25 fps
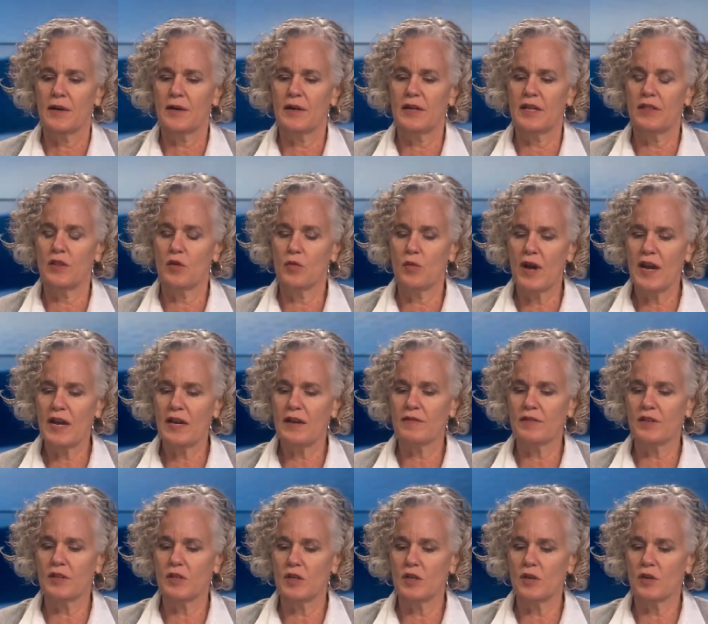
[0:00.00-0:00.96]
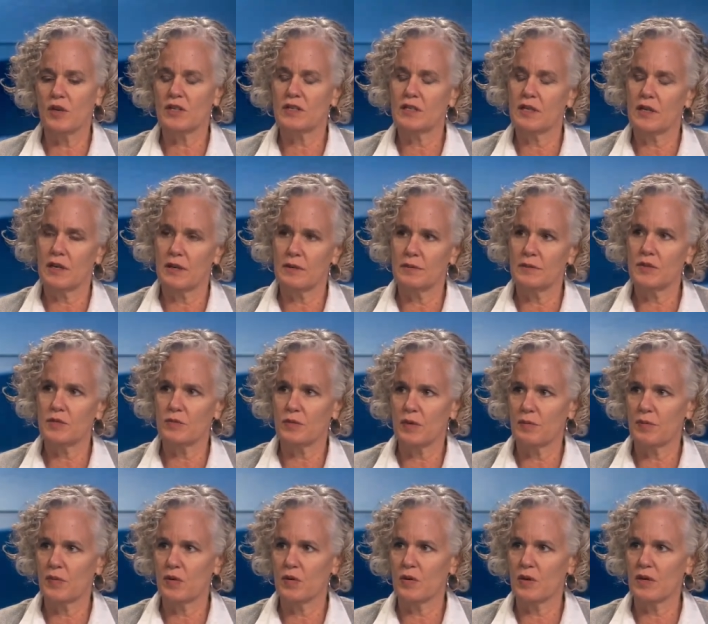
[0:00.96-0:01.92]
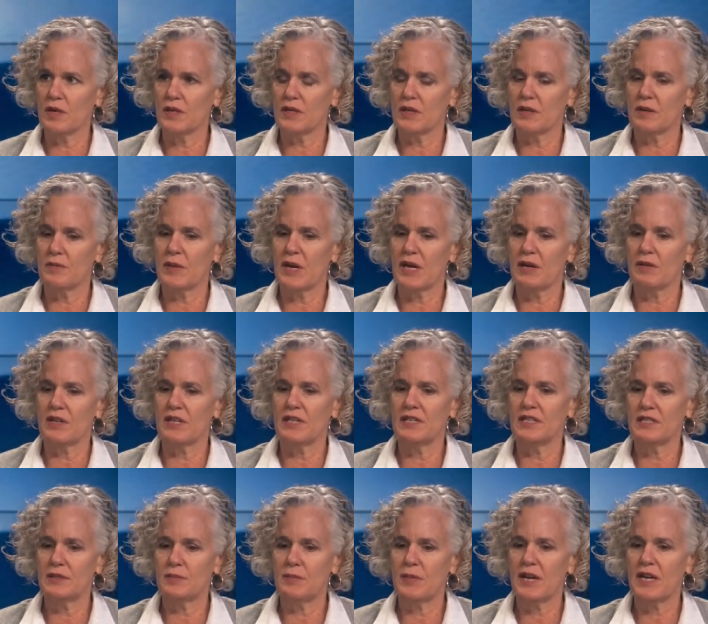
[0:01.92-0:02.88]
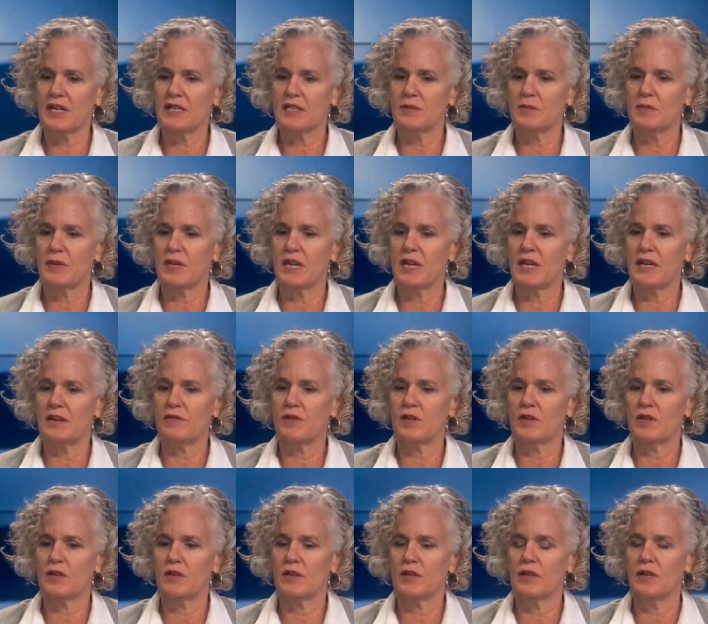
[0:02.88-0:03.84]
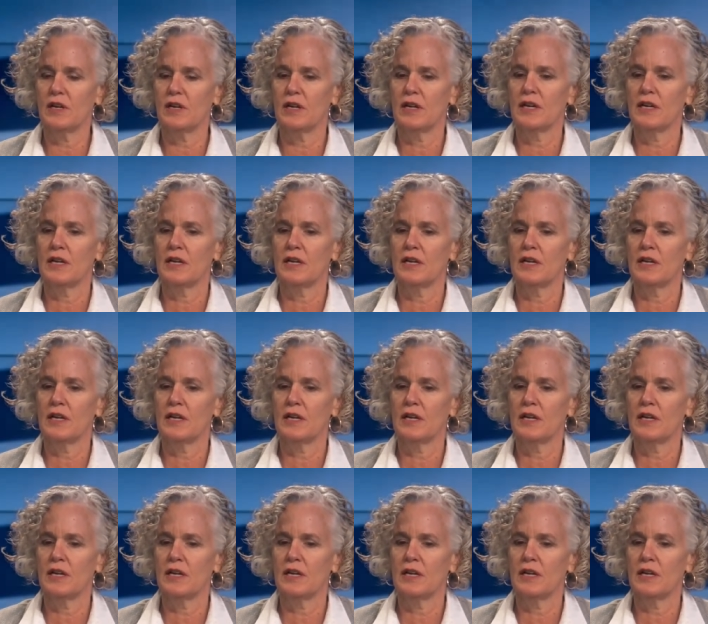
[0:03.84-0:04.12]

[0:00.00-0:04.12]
In the wake of the New York Times report about his past behavior,